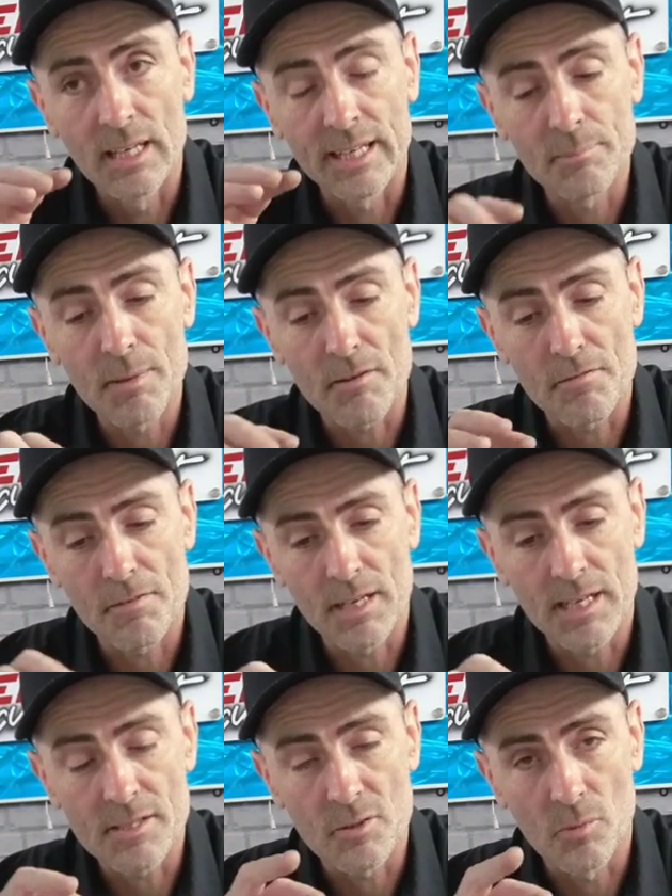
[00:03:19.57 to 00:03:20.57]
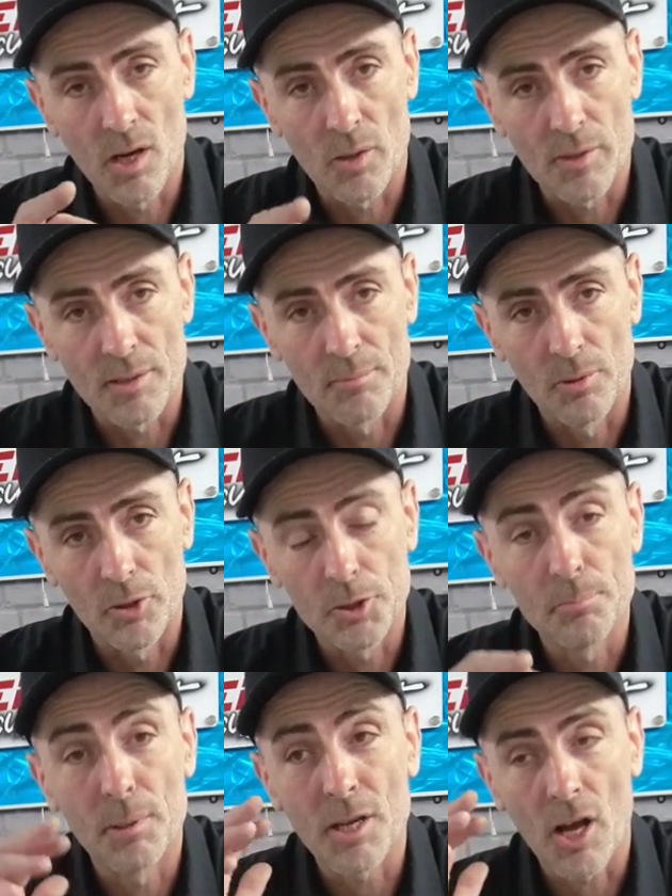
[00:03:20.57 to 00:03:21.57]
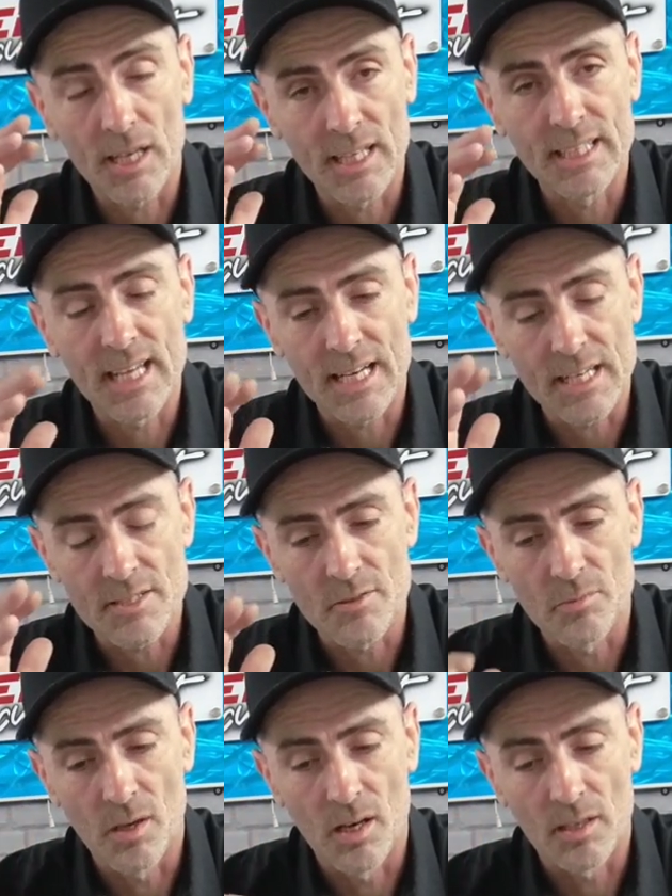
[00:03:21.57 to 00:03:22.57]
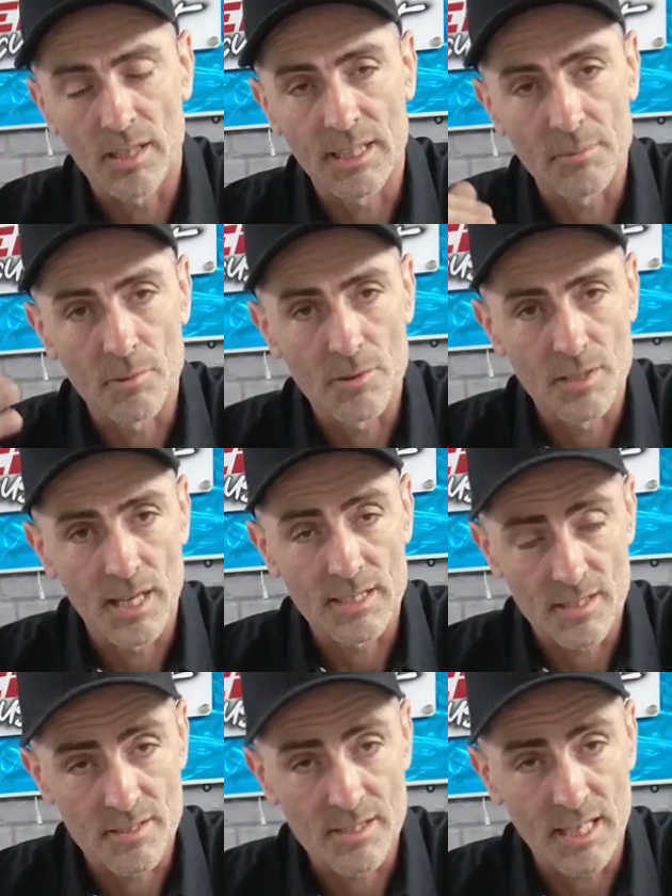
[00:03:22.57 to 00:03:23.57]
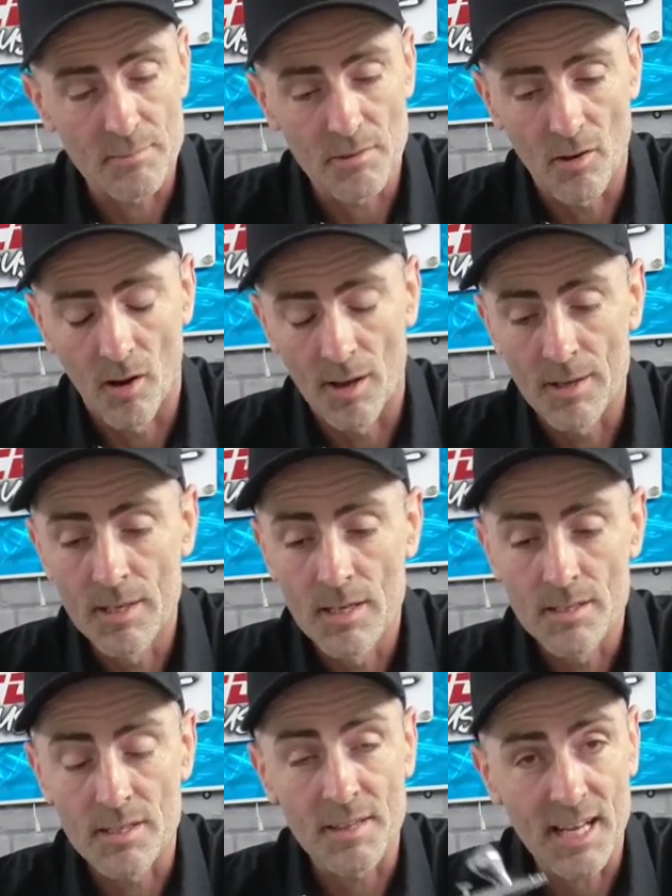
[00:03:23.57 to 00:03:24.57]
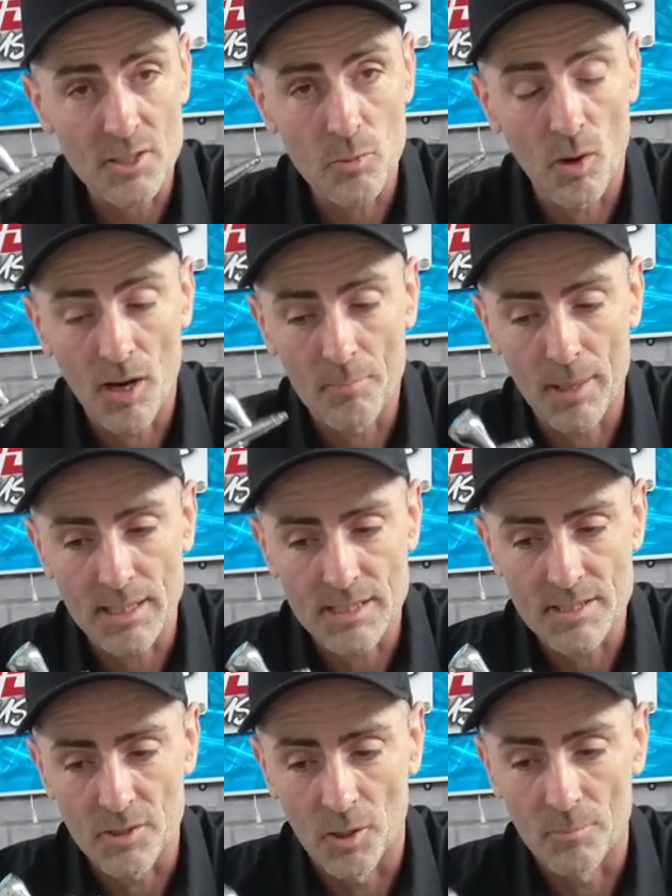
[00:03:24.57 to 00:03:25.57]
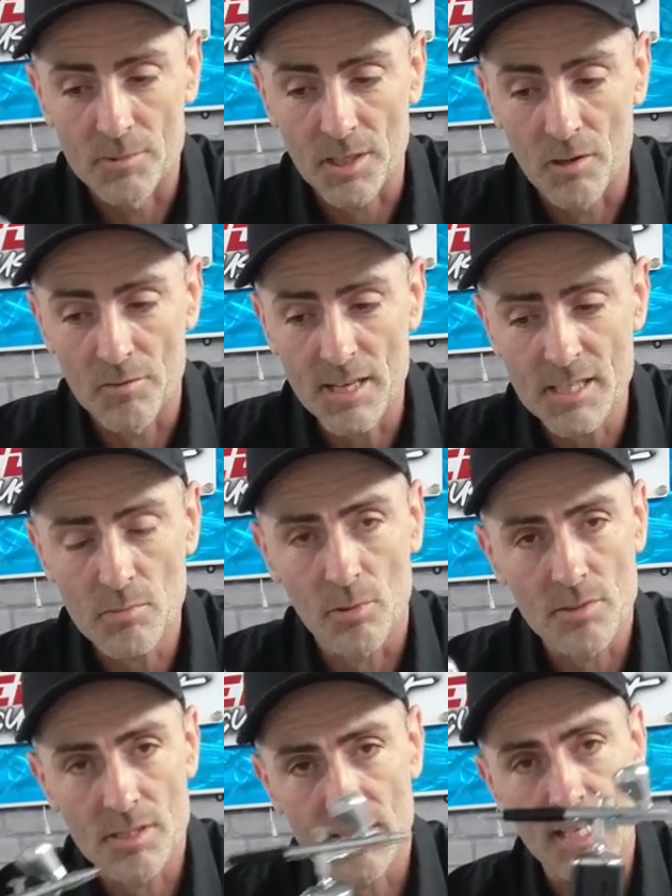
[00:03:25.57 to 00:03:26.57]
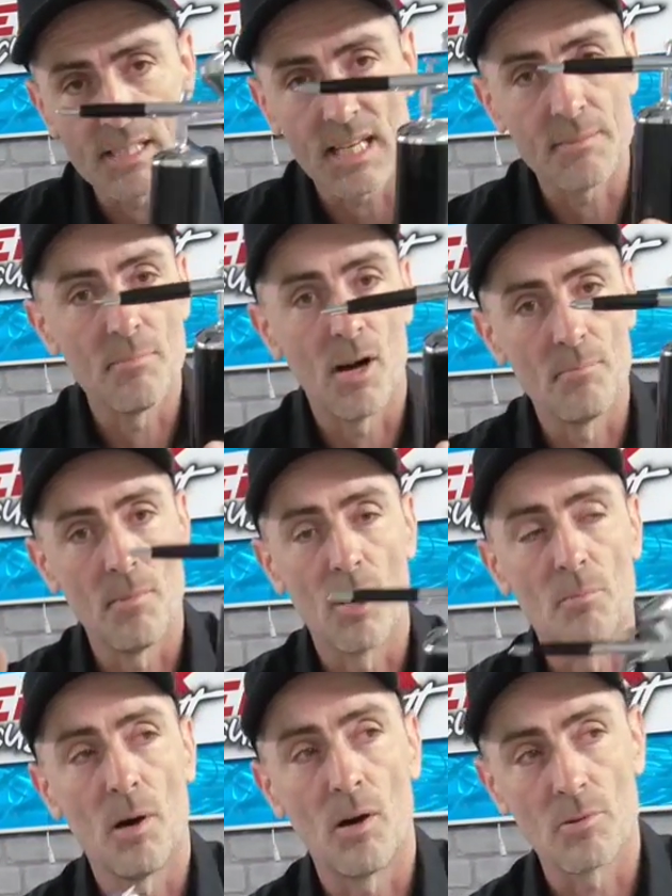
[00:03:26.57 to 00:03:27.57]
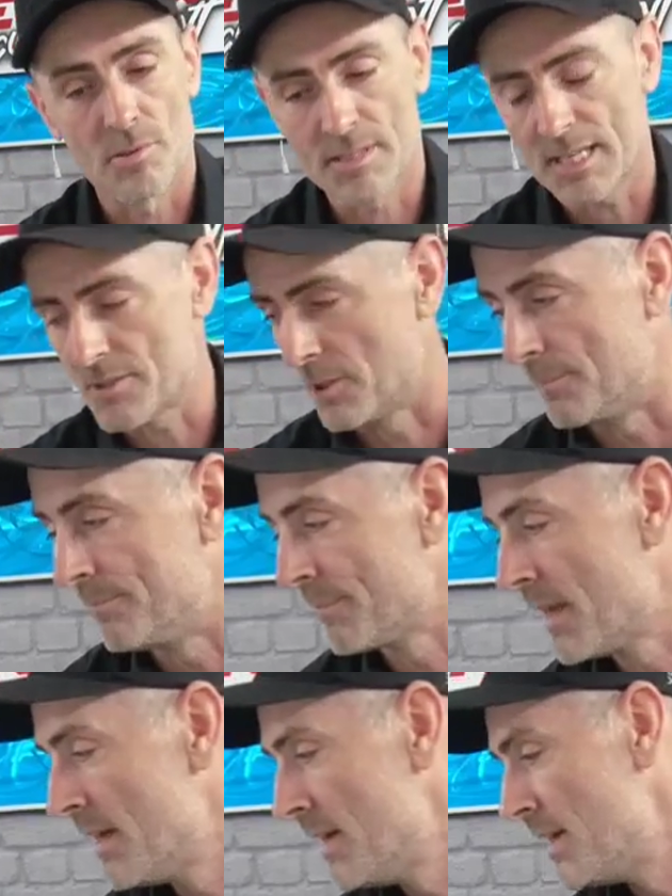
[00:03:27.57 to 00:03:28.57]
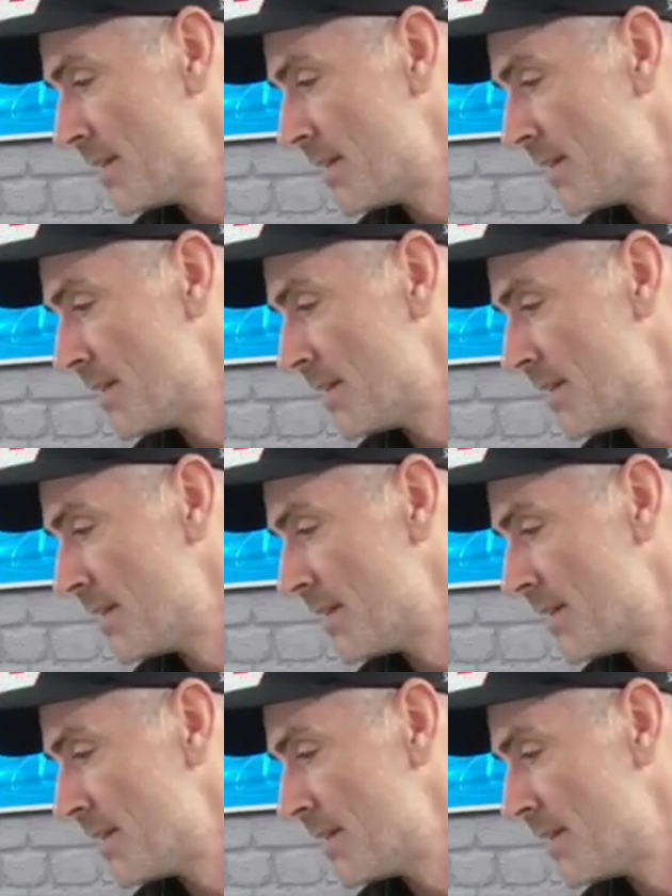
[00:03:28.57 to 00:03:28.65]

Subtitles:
A little bit fiddly to work with a brush, but I can get it to work and it'd see me right. So that's why I picked it up. So this one sits in my mobile setup.